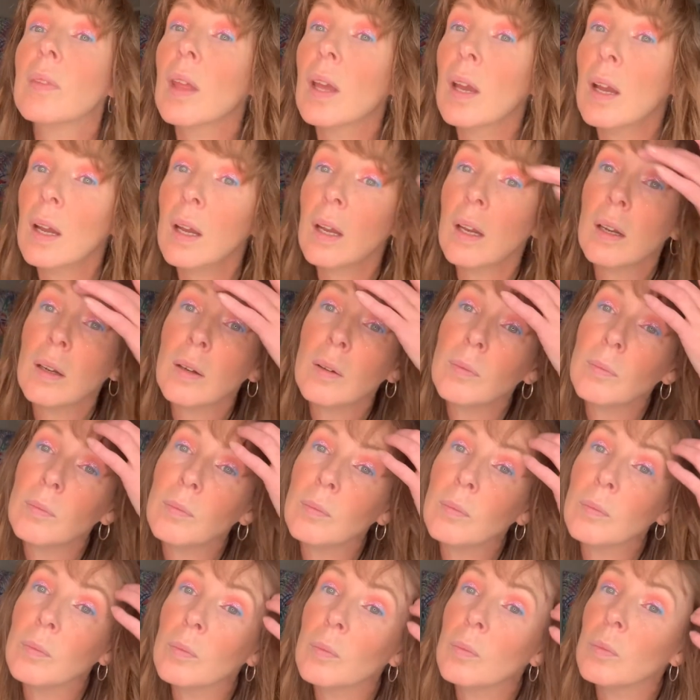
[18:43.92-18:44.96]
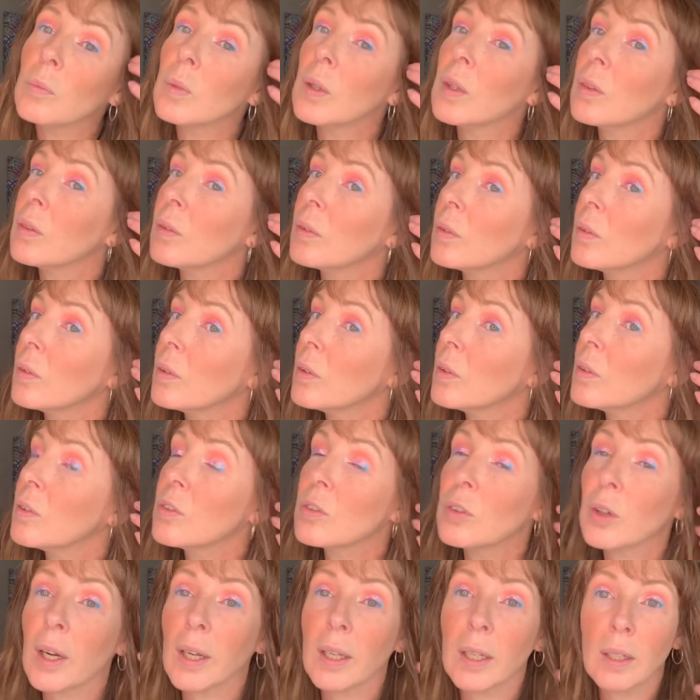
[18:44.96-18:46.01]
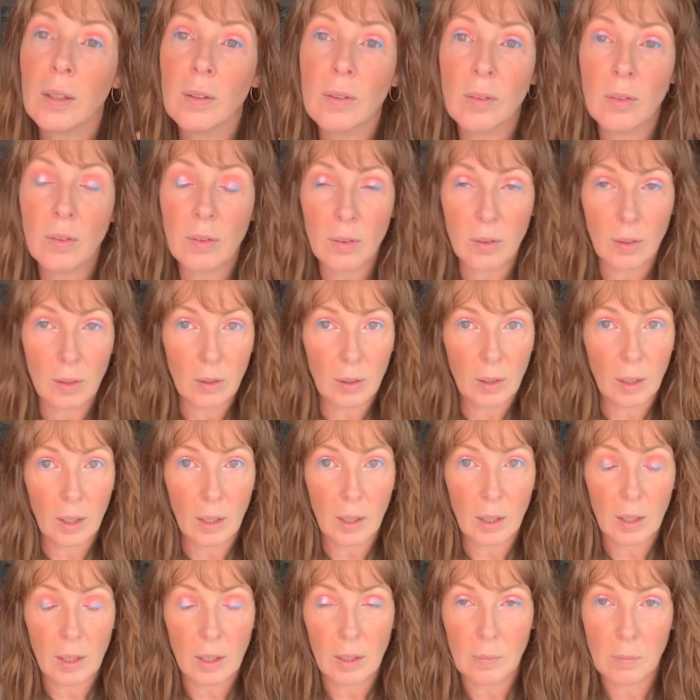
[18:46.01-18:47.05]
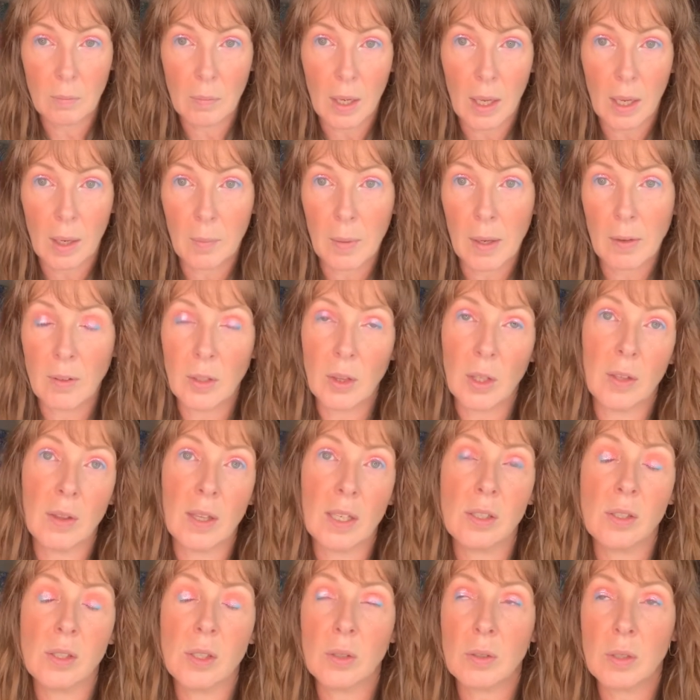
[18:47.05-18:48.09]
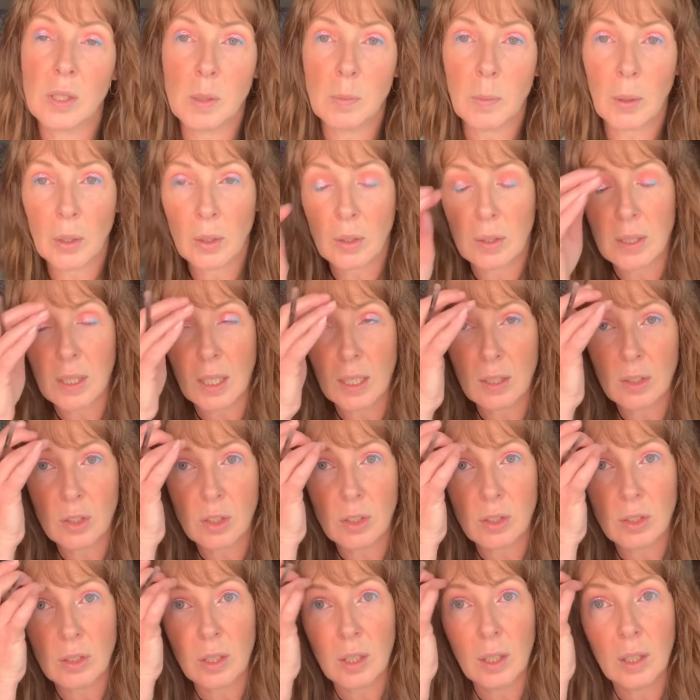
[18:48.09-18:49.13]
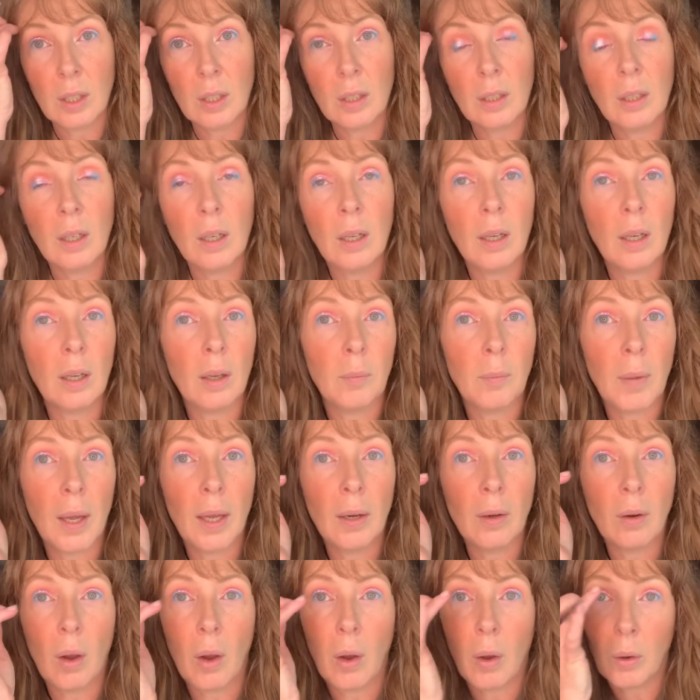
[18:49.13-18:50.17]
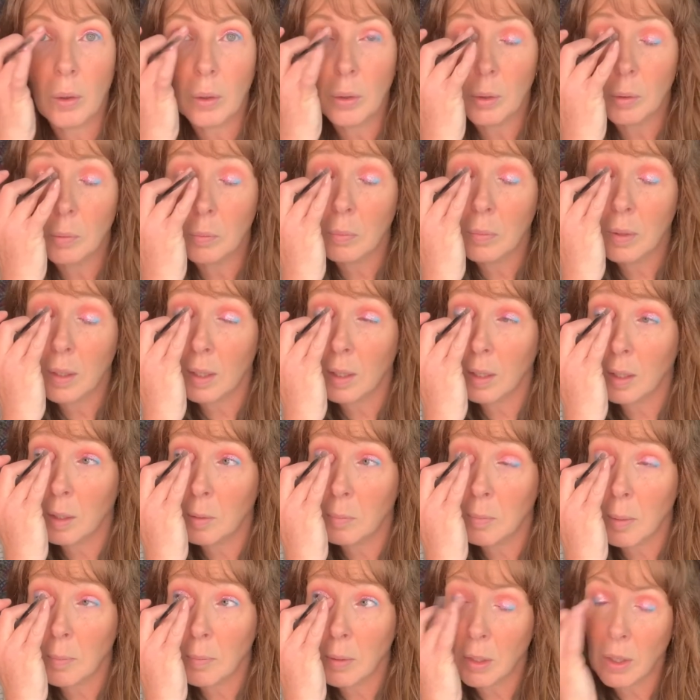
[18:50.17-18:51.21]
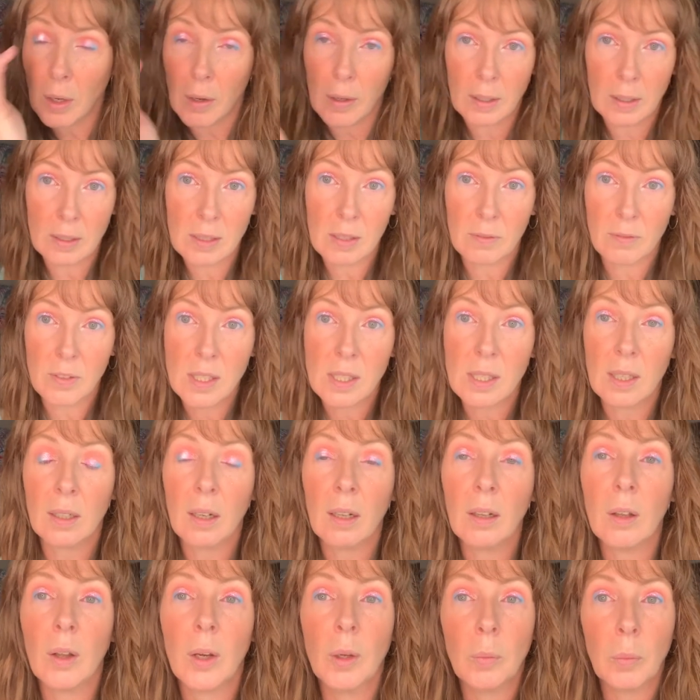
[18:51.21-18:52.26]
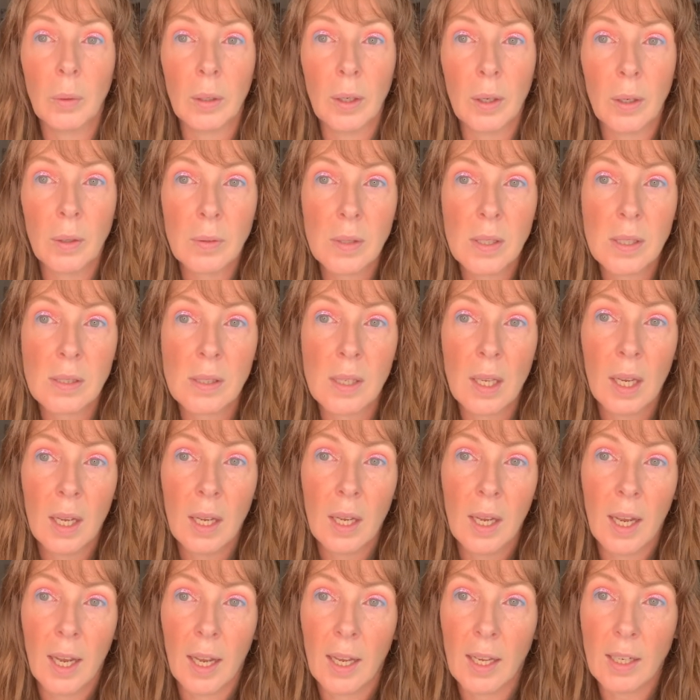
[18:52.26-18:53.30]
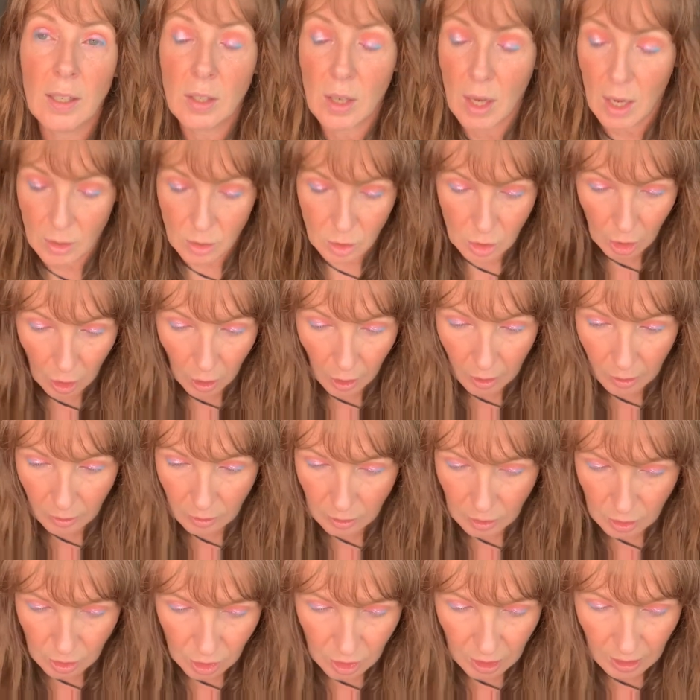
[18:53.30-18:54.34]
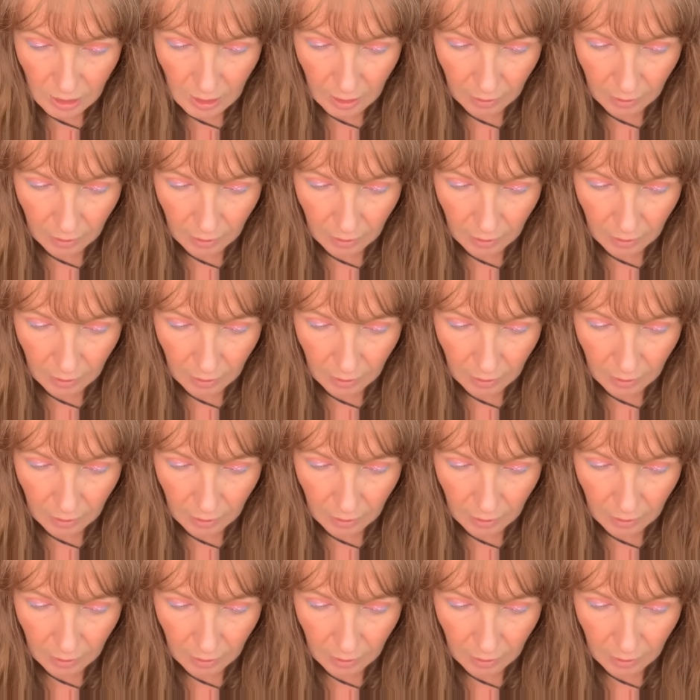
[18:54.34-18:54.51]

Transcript: um, with Australians, um, um even though they still spoke Dutch um, at home. Uh, I remember going to visit a lot when I was a, a, child, and she'd